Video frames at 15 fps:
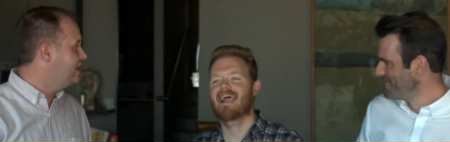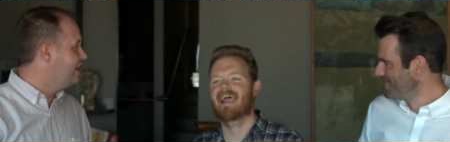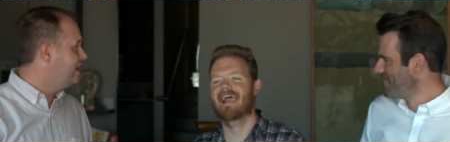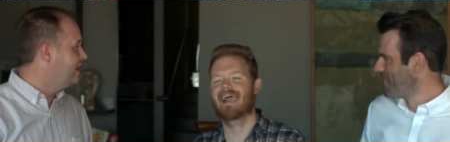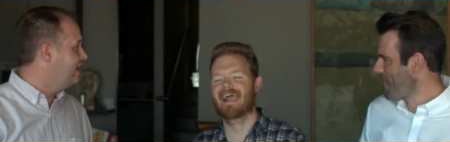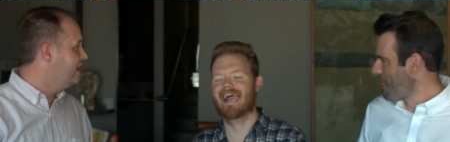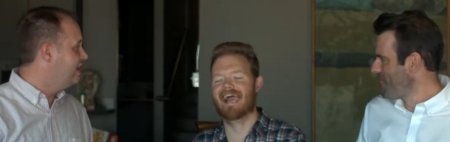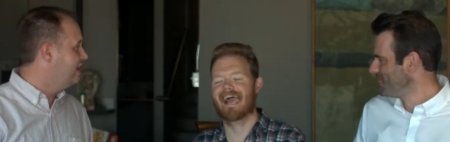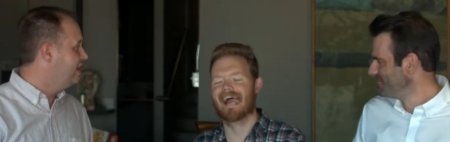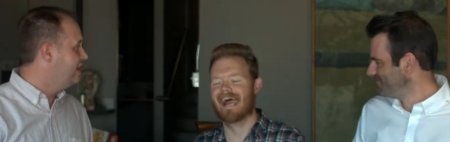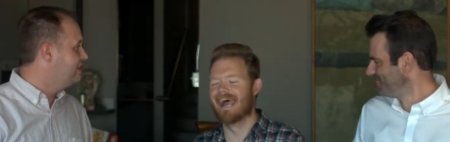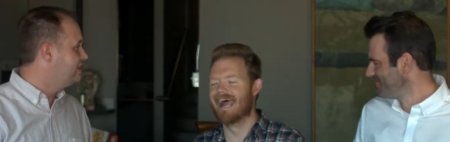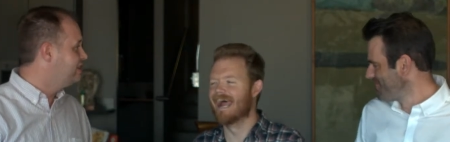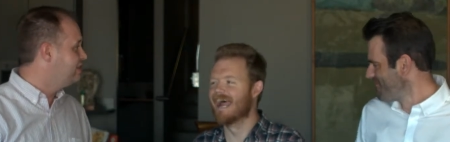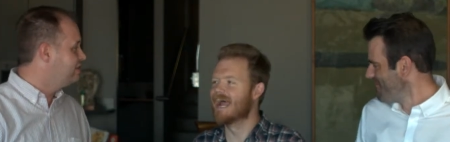
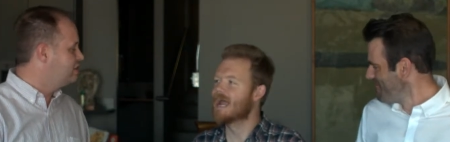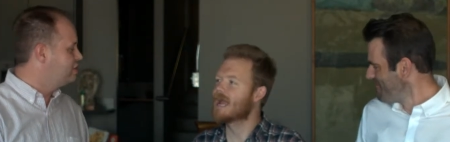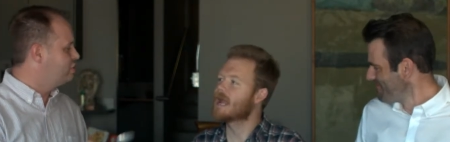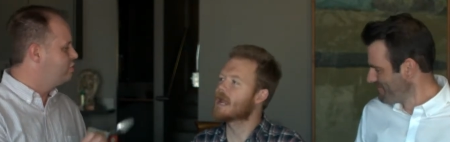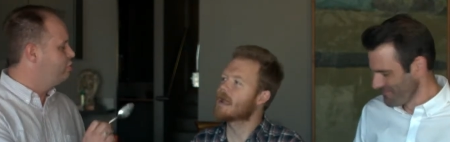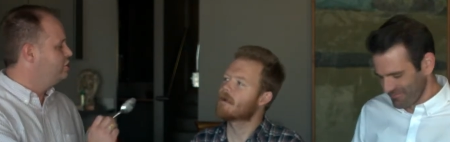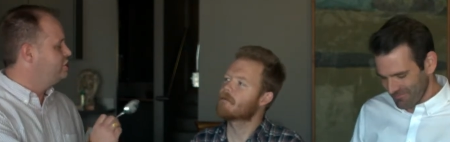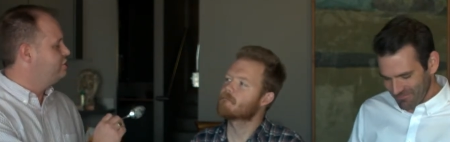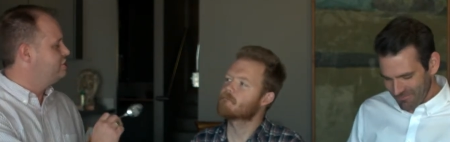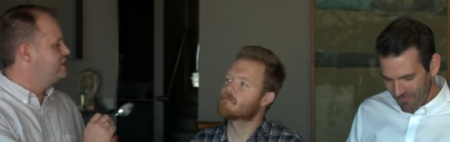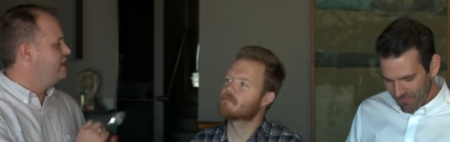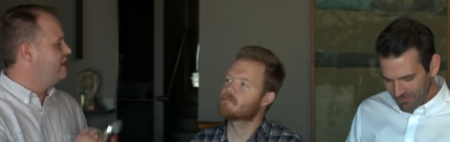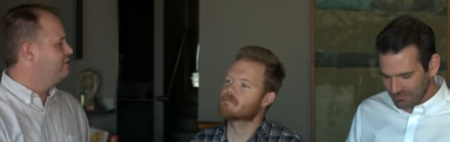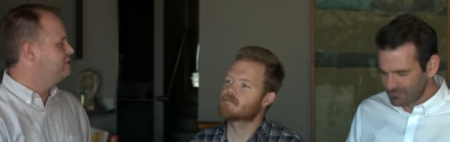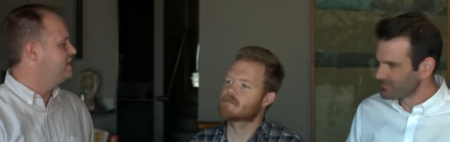Speaker 1: uh, would you
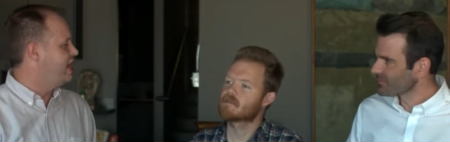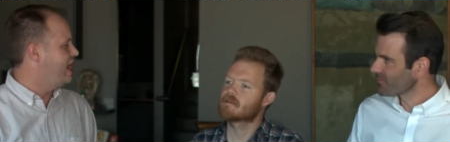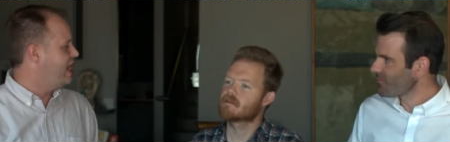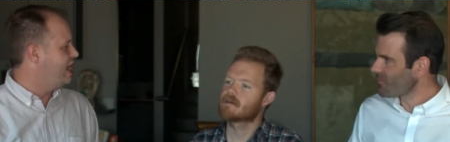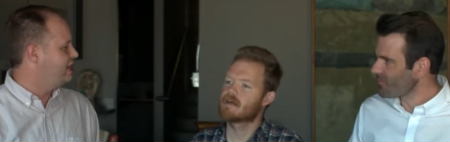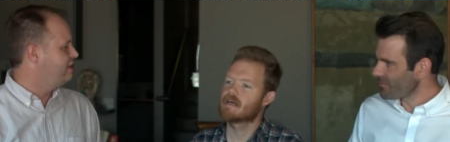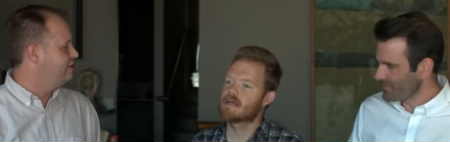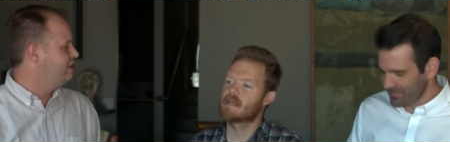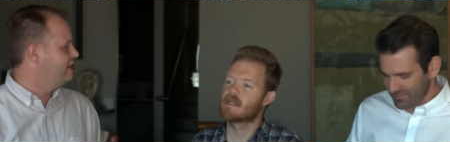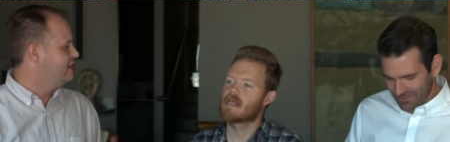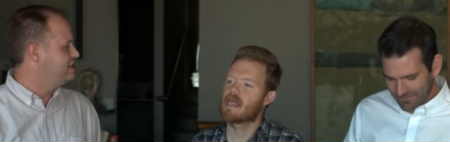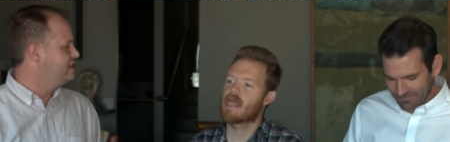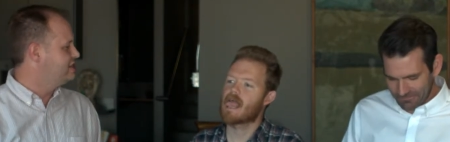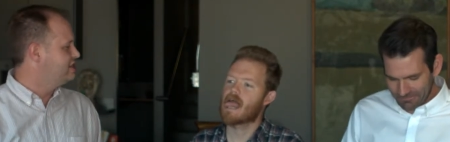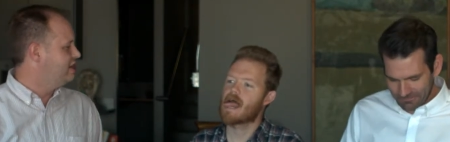say that was an
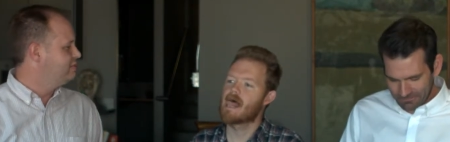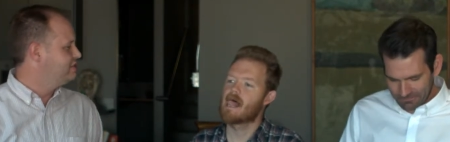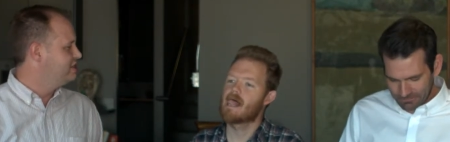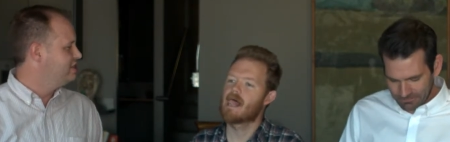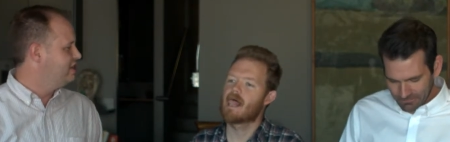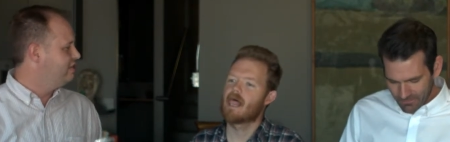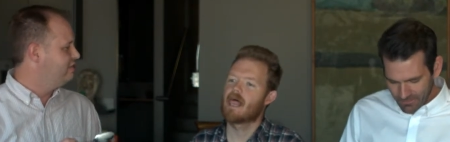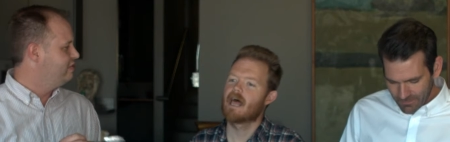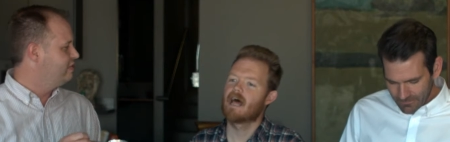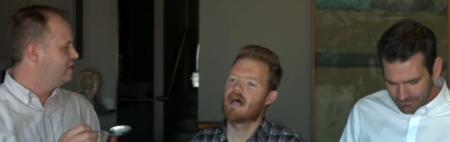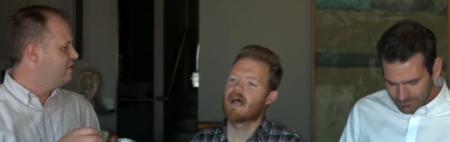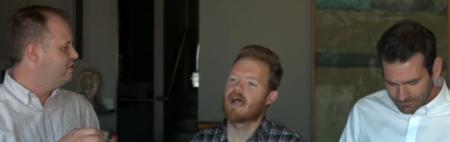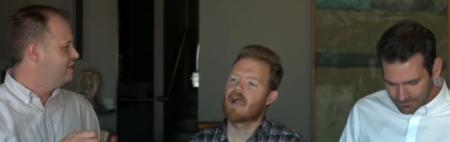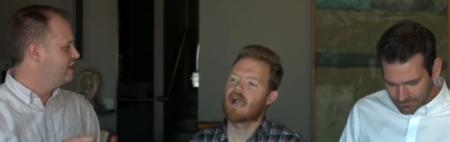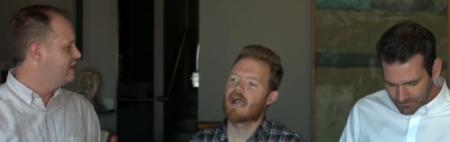accurate assumption of
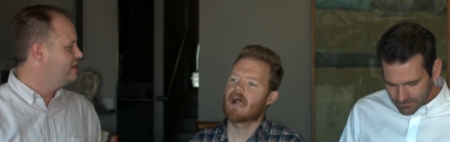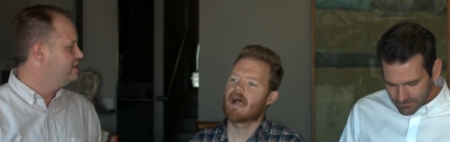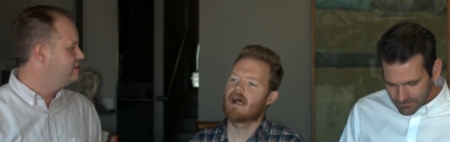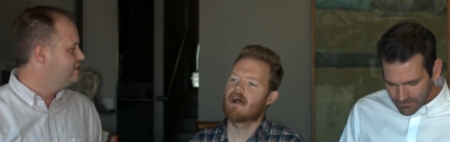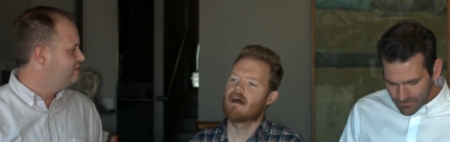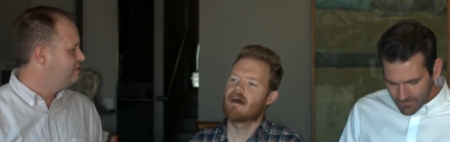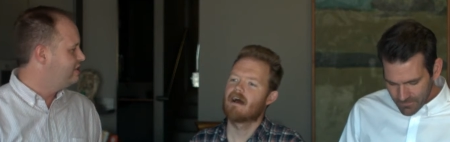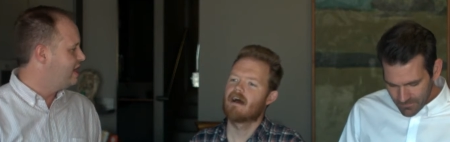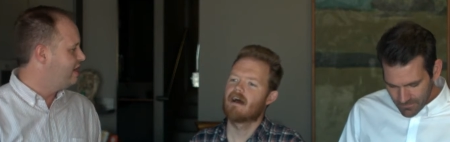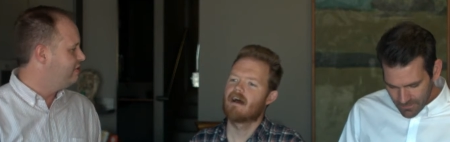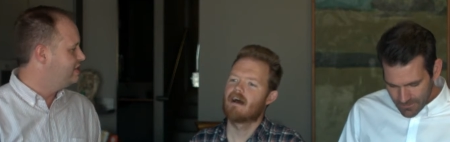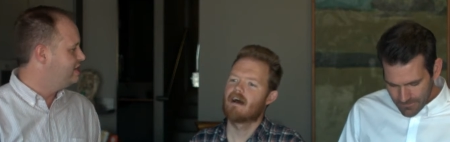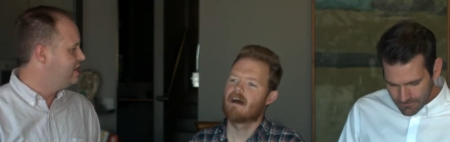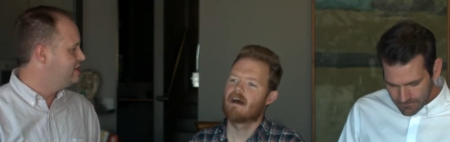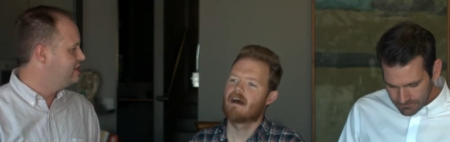going into an
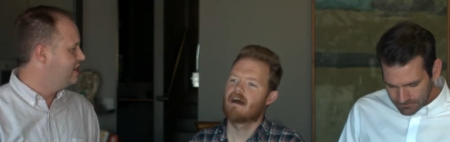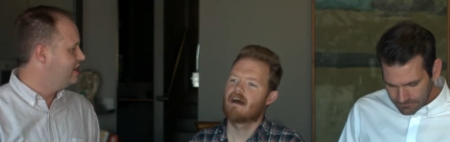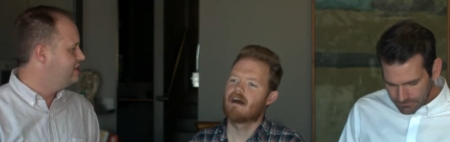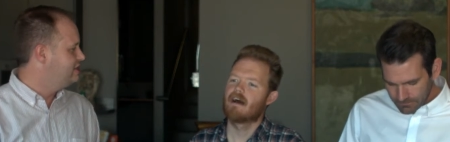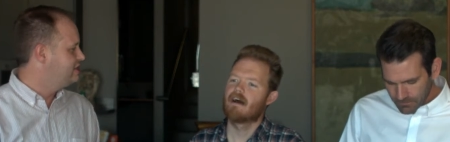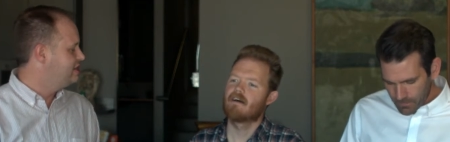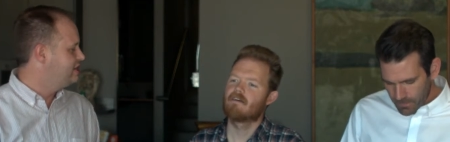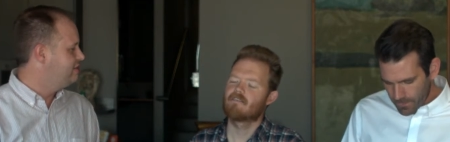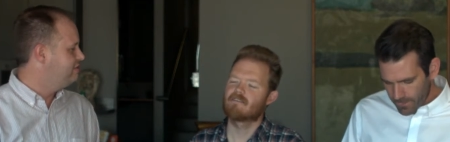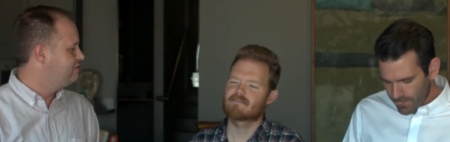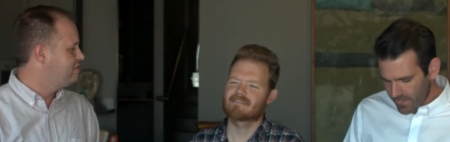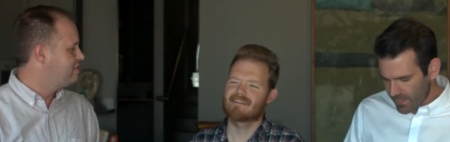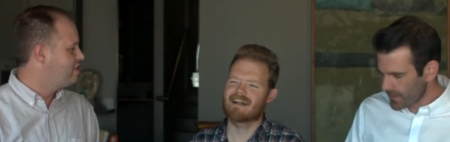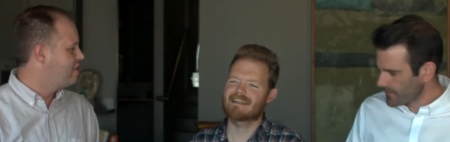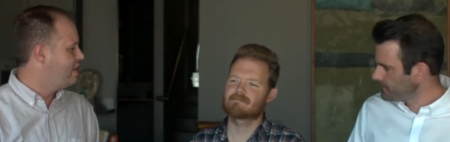advertising agency?
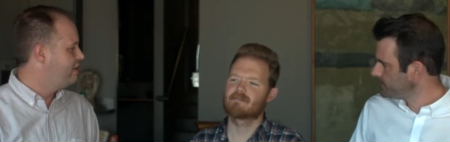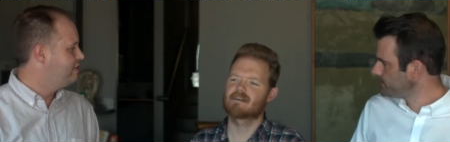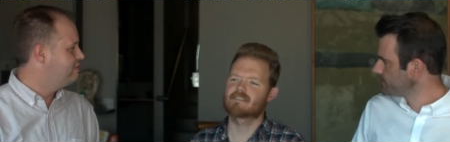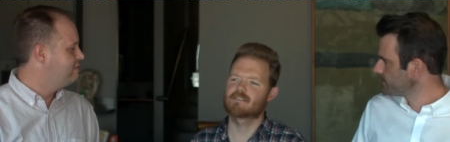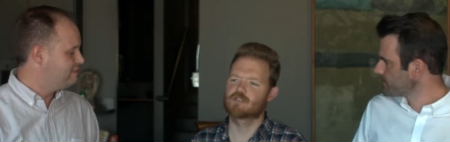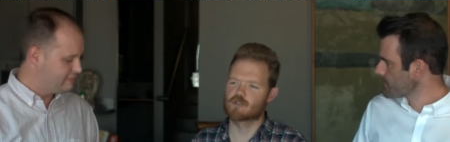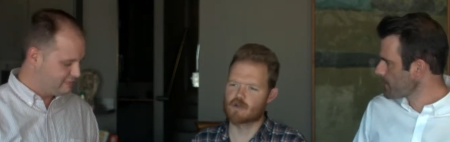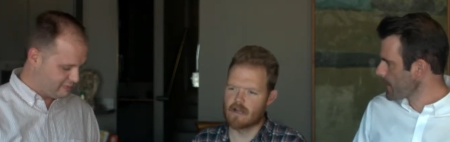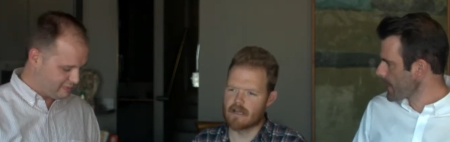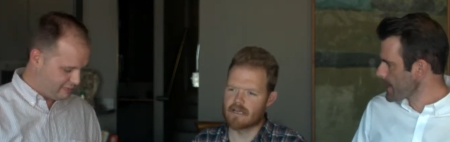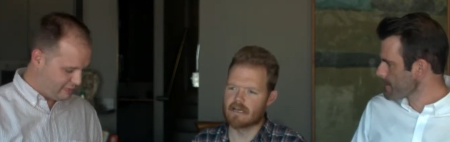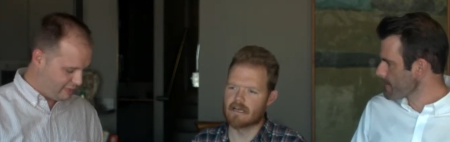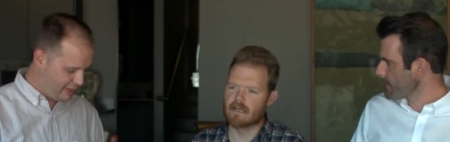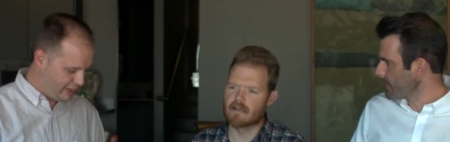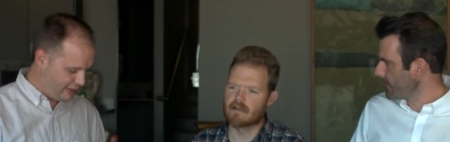
Speaker 2: there's not as much
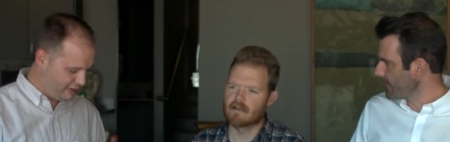drinking.